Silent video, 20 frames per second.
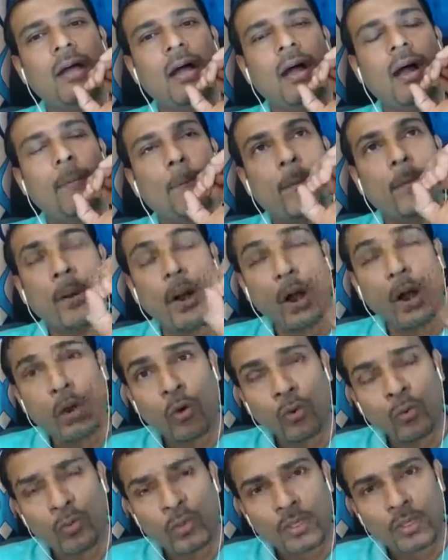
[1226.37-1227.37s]

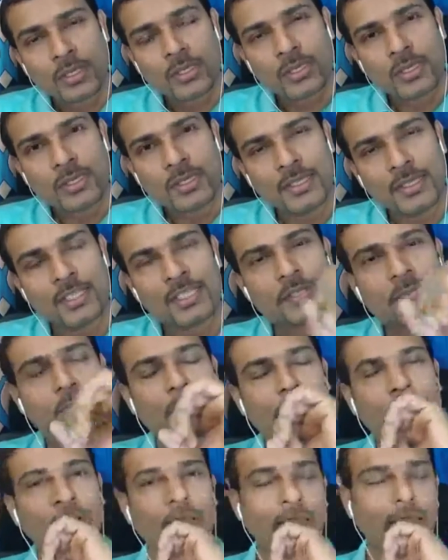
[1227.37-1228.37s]
about this
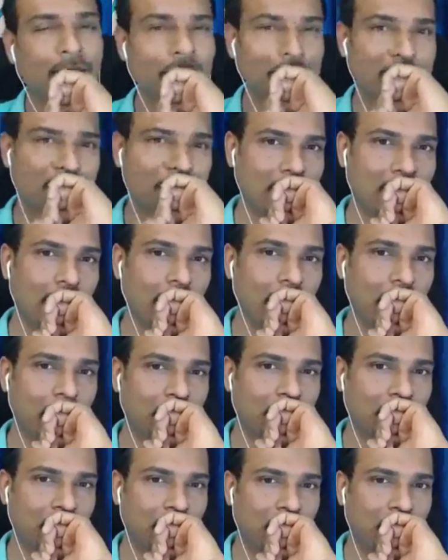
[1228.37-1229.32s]
breathing exercise?